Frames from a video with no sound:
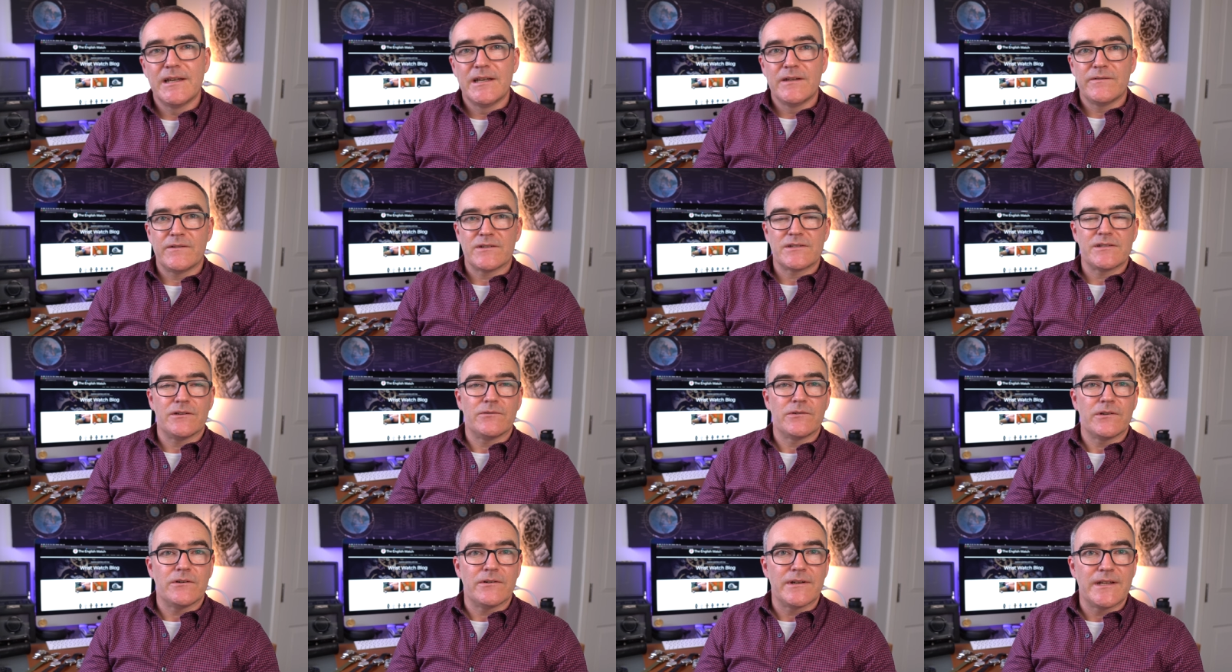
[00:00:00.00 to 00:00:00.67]
If I
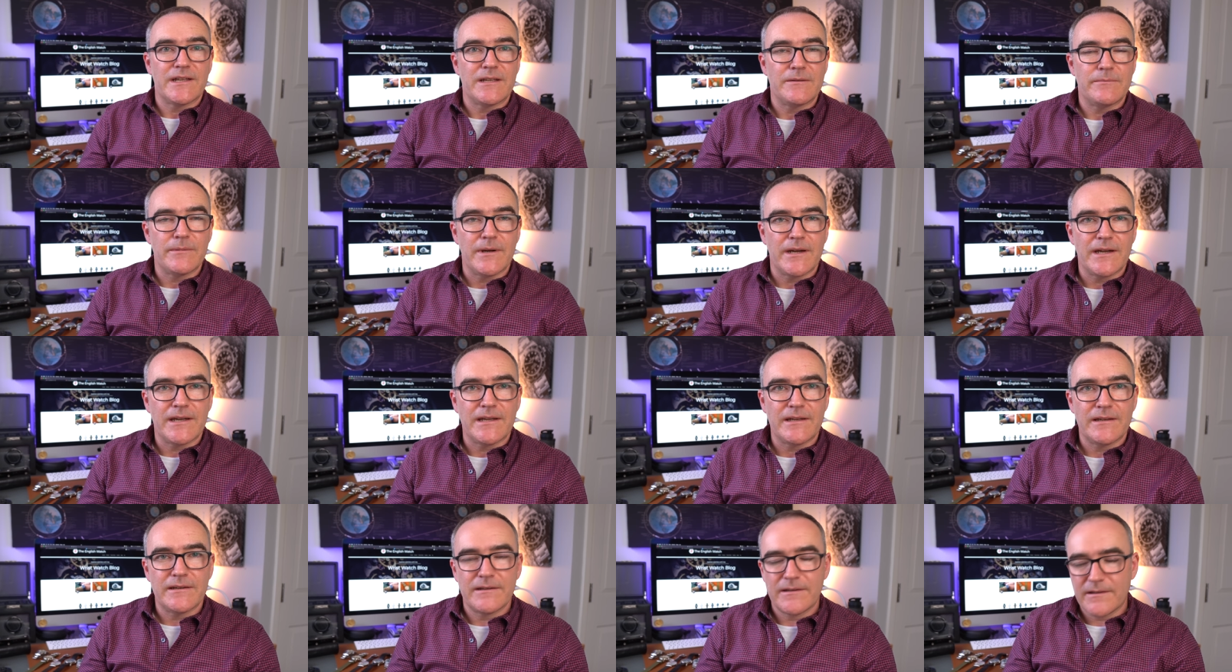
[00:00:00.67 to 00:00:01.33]
sold it on
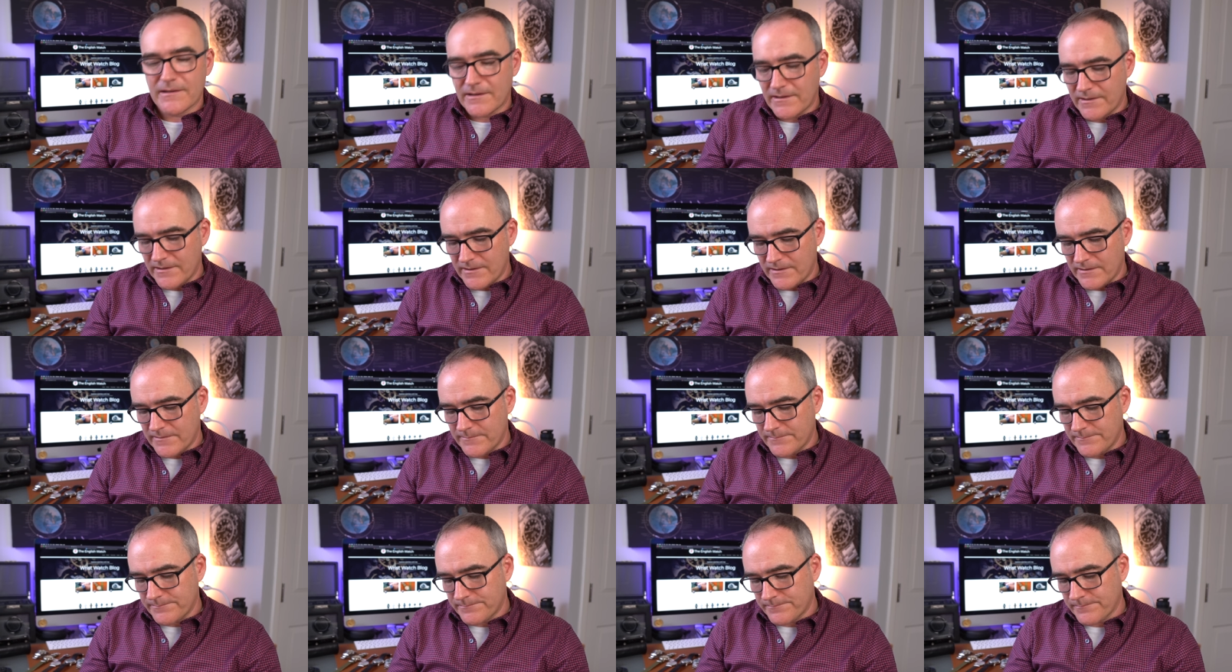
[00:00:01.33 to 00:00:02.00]
eBay,
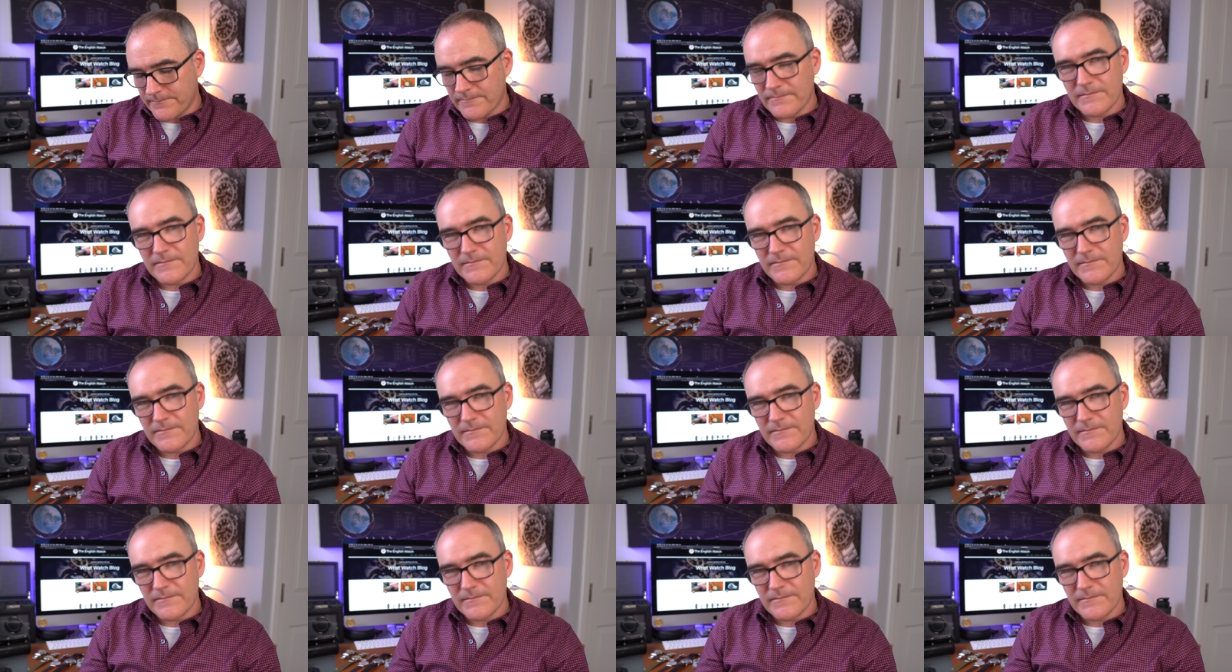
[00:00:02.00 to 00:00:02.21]
um,